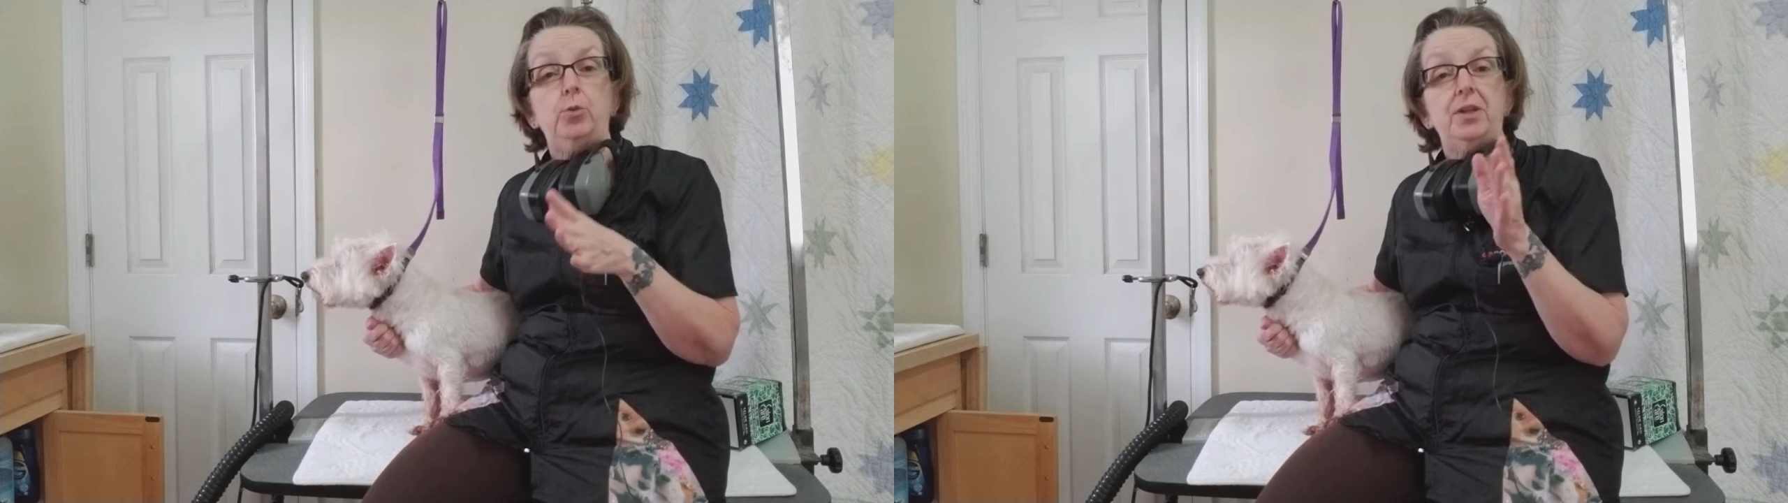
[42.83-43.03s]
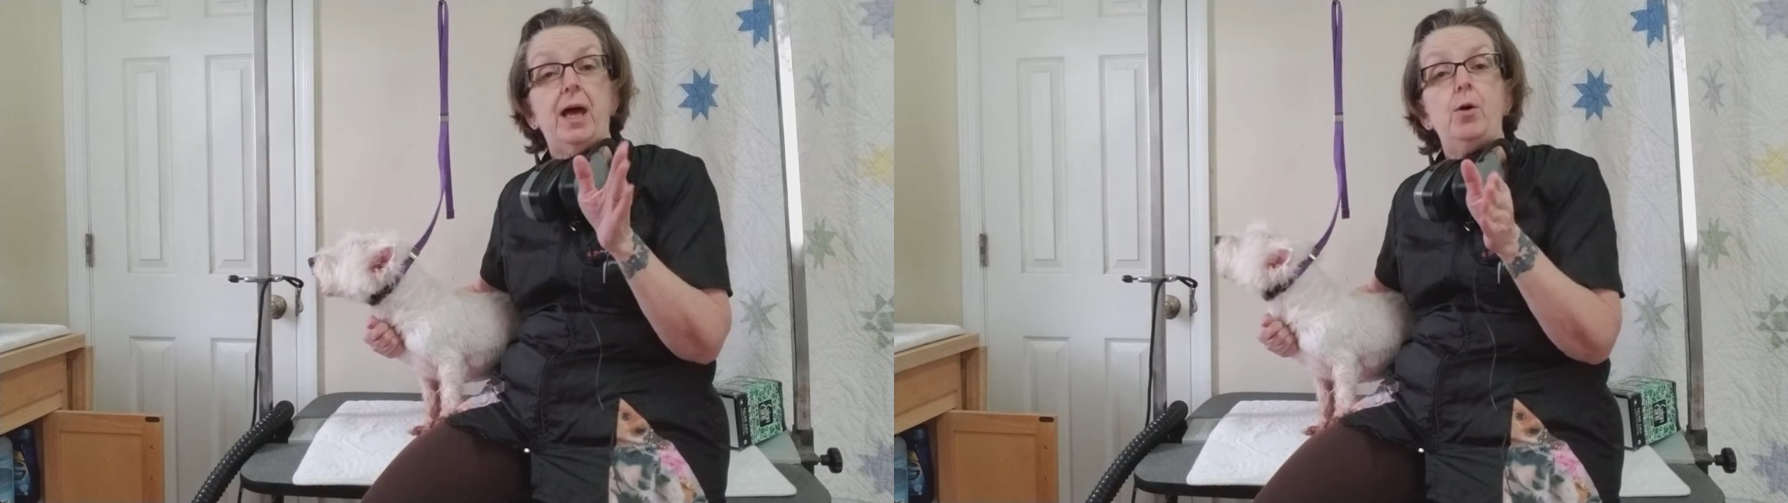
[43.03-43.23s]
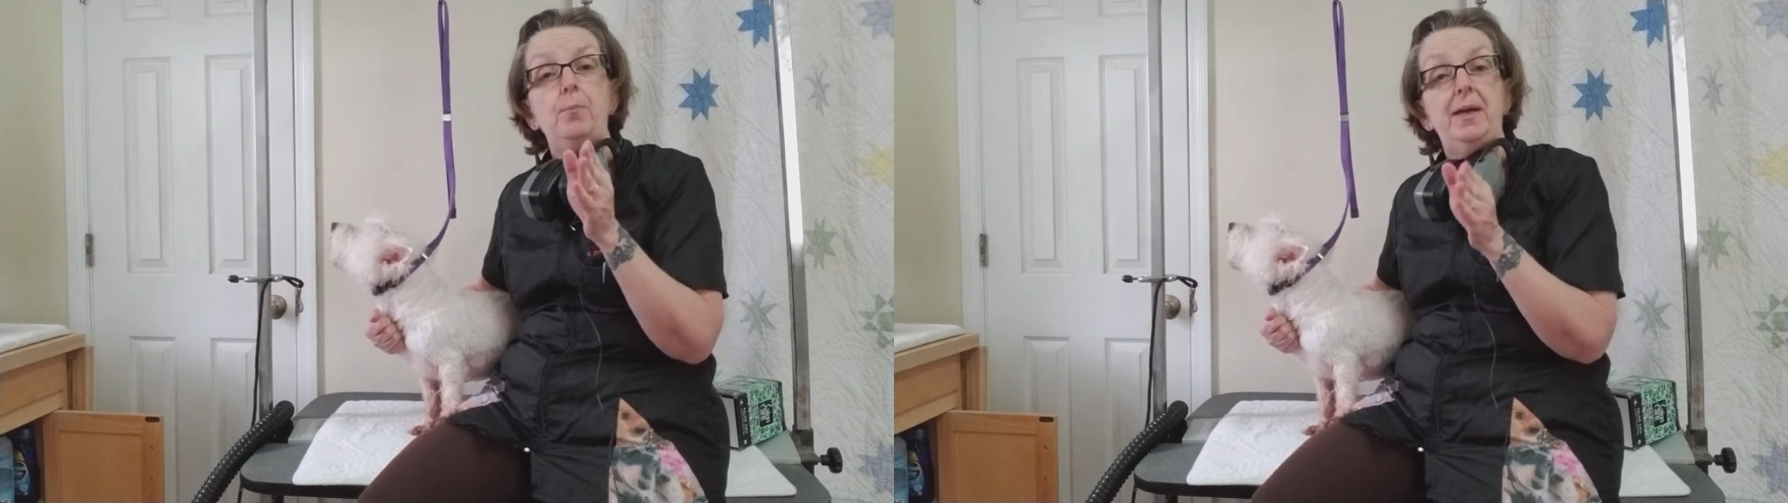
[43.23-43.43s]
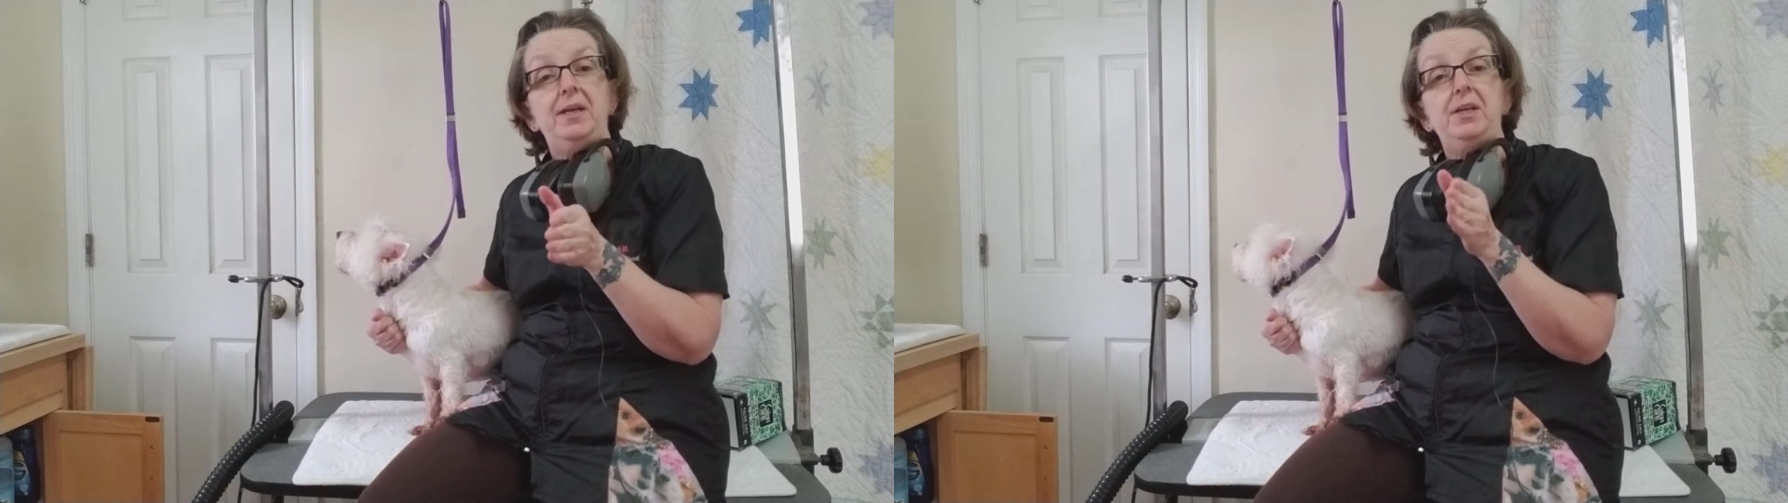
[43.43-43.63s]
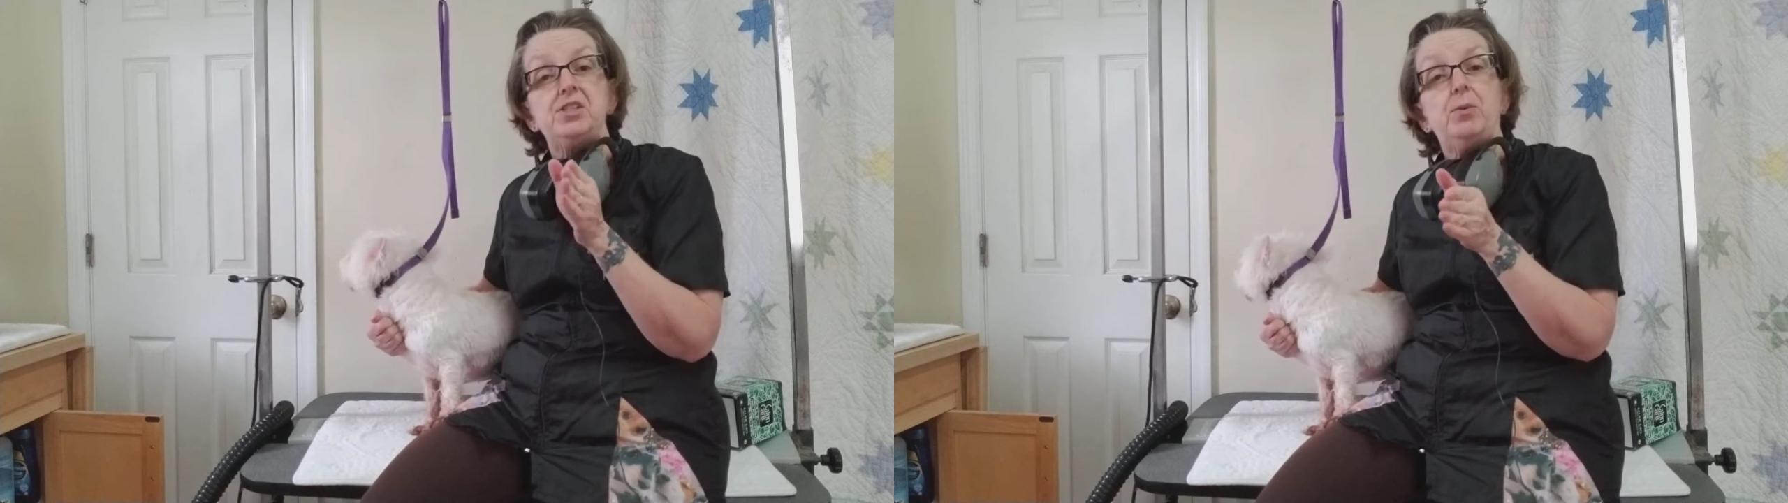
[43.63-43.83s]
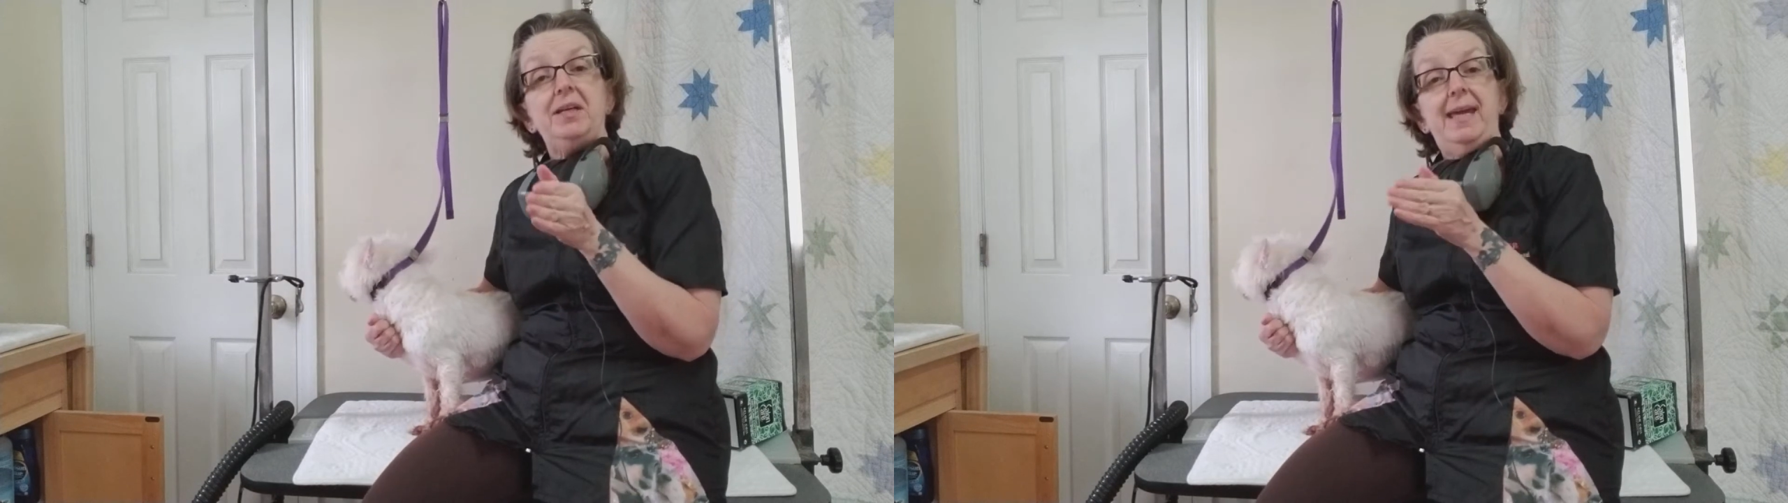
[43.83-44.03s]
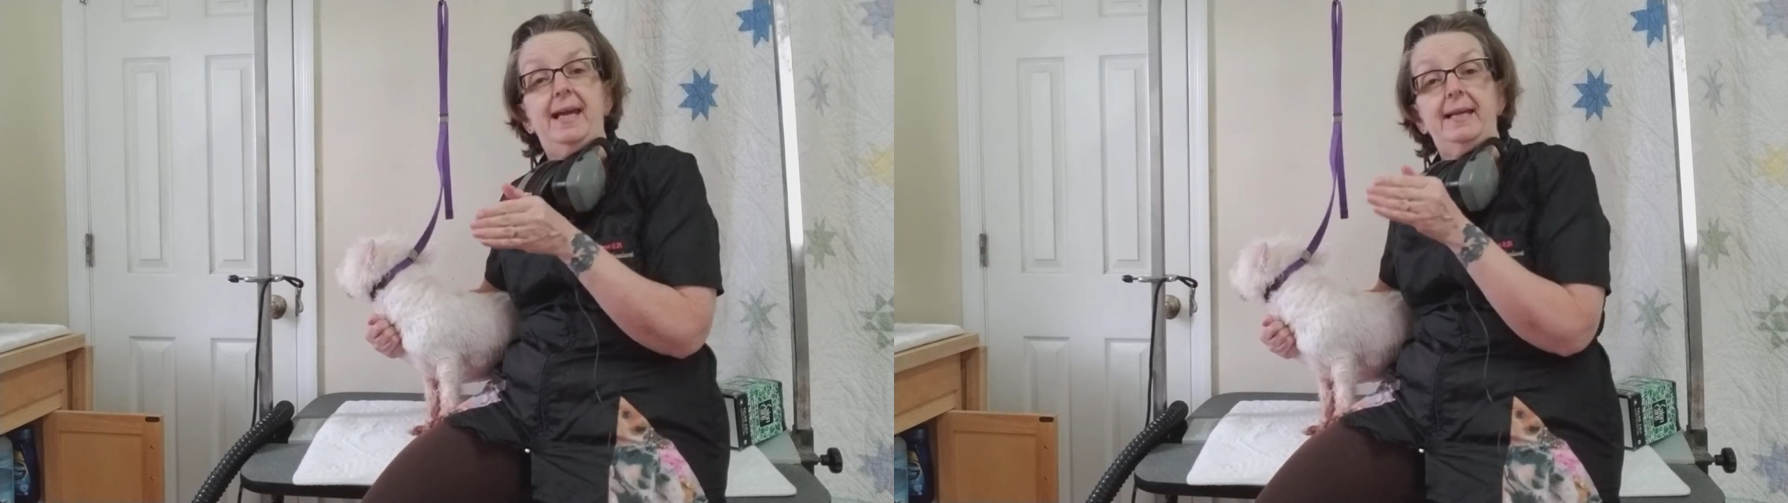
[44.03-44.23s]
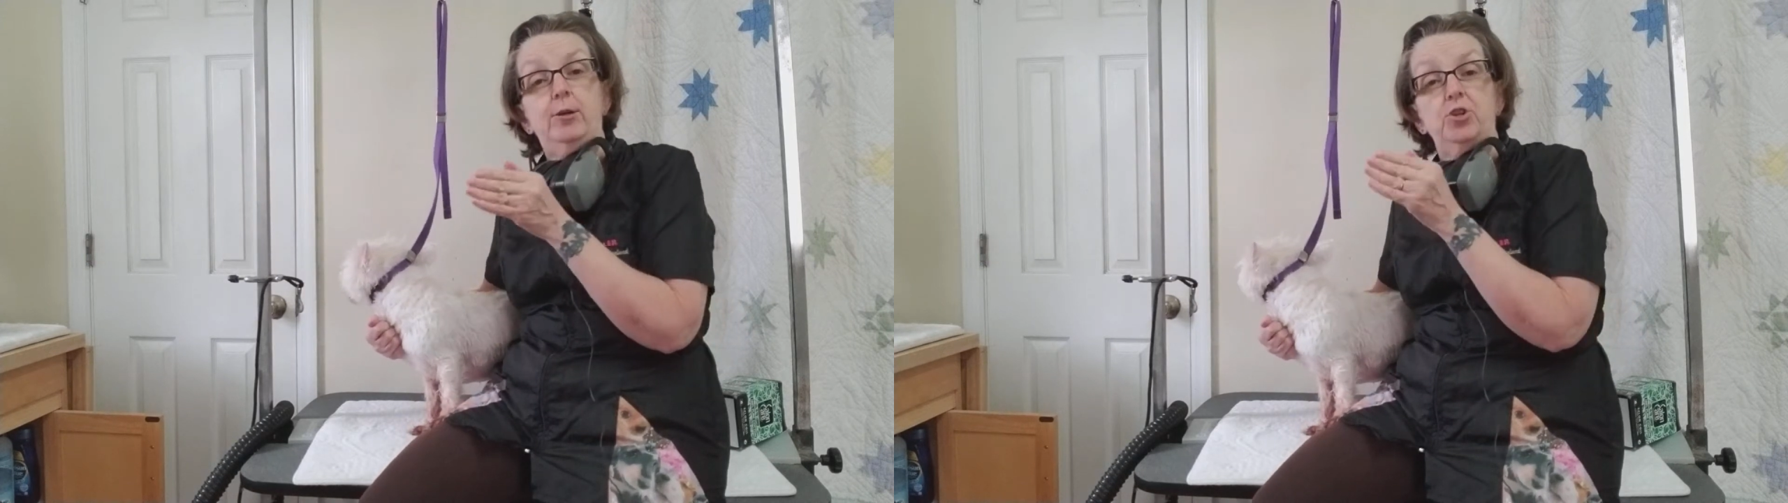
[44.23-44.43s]
without making it so I
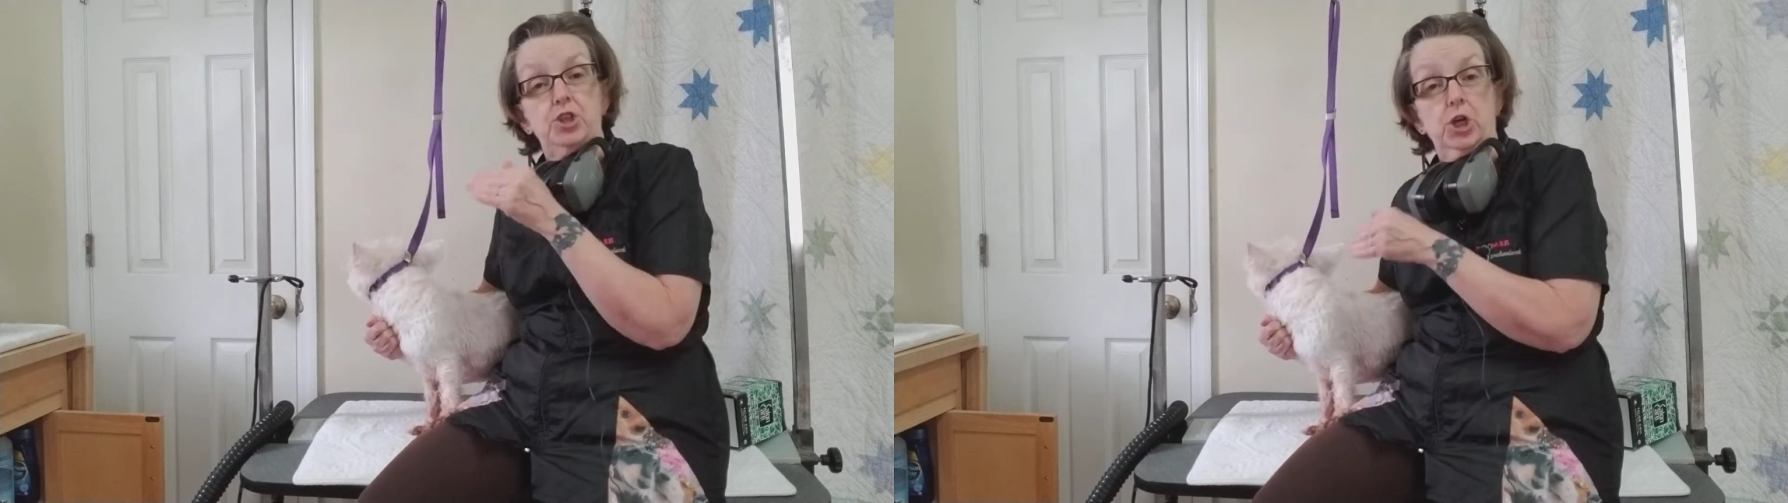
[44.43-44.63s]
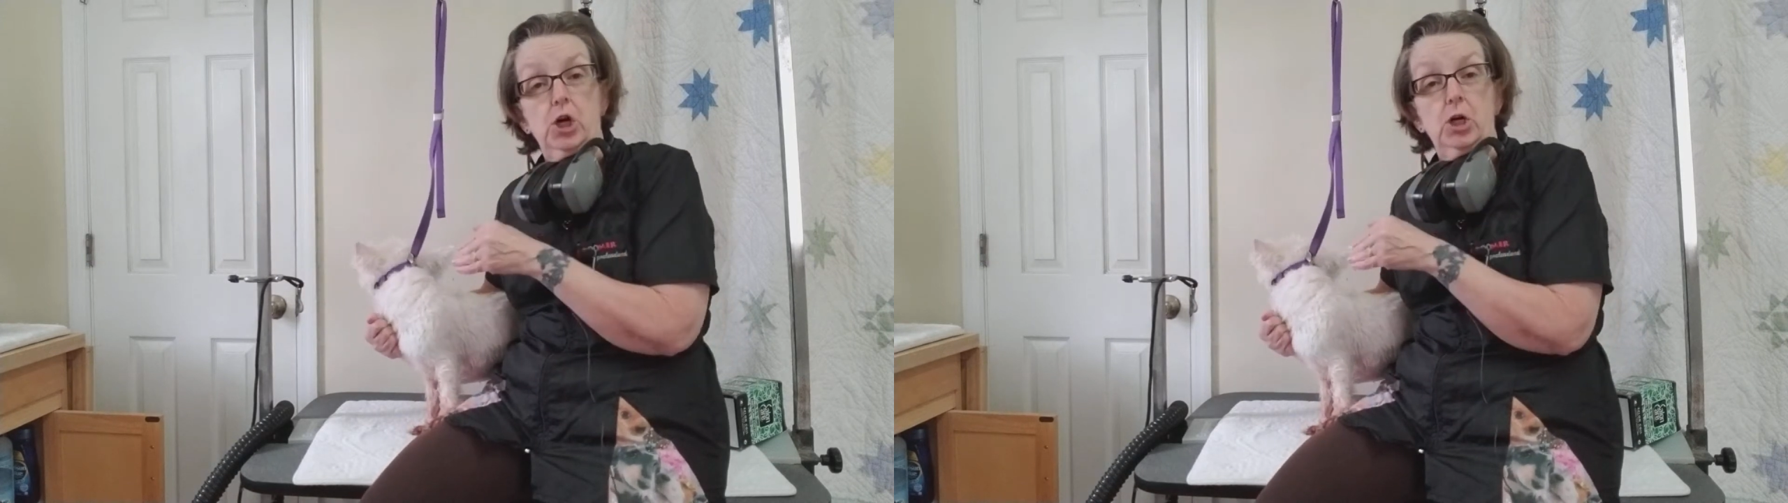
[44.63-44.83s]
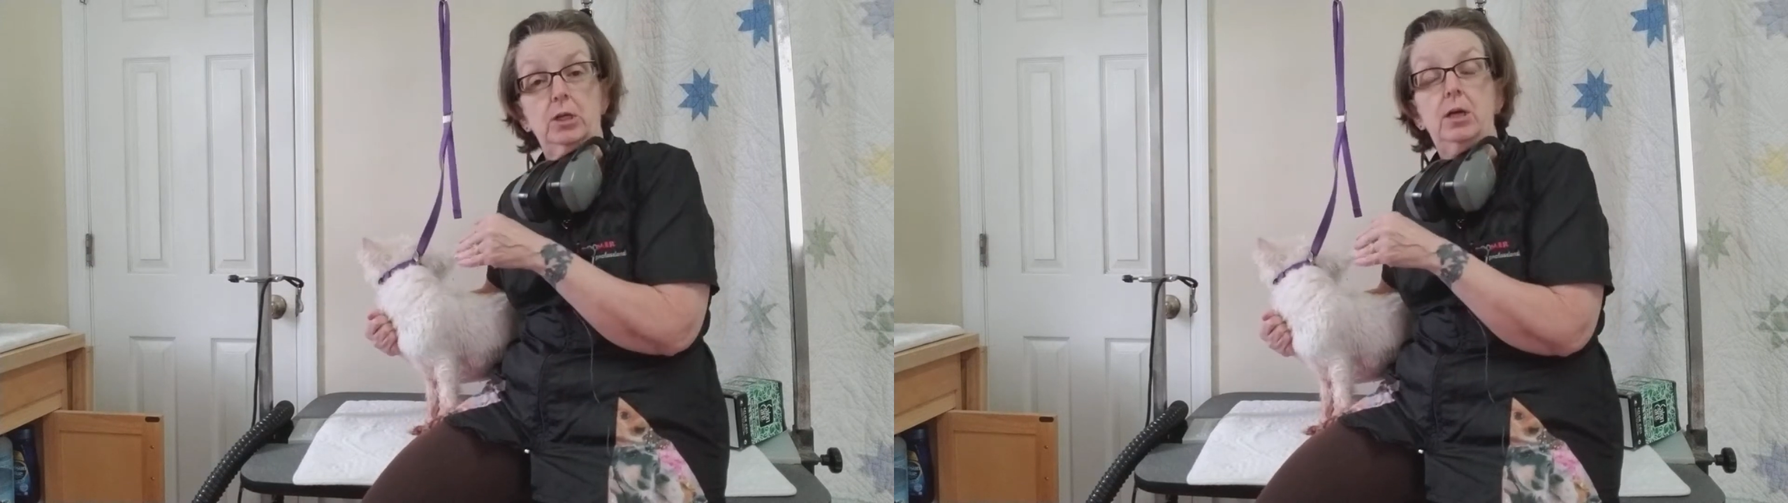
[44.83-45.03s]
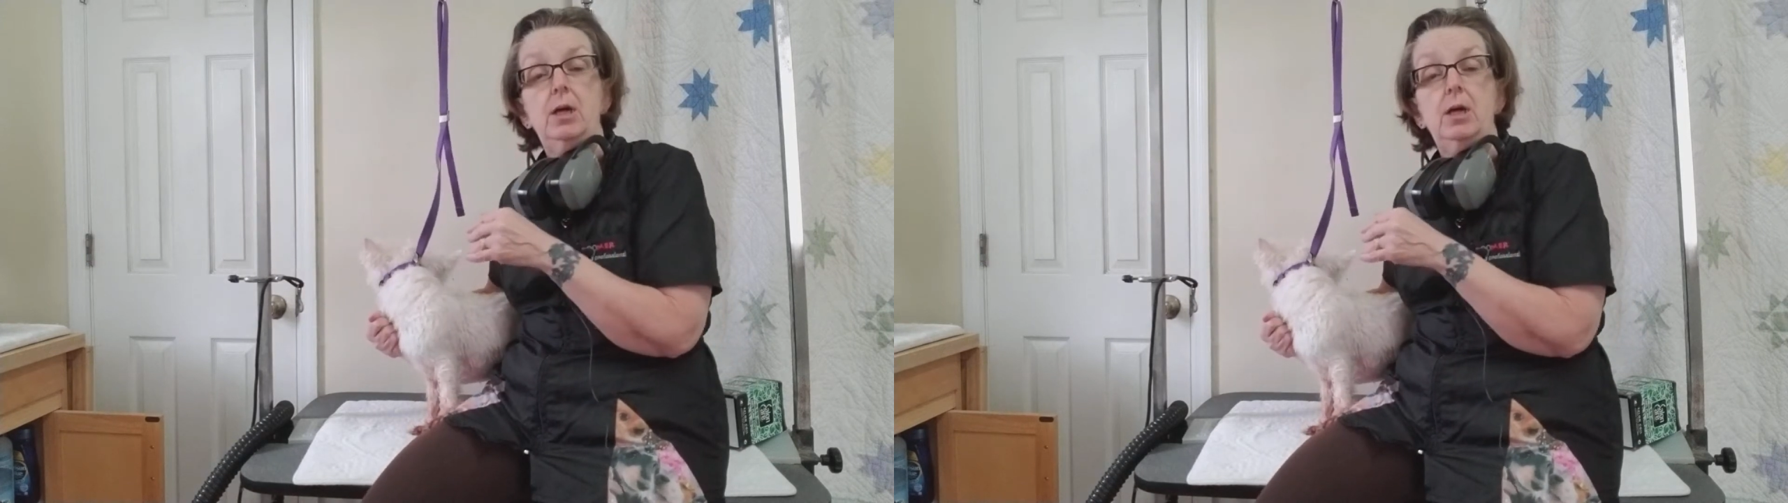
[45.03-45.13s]
can't hear the dog.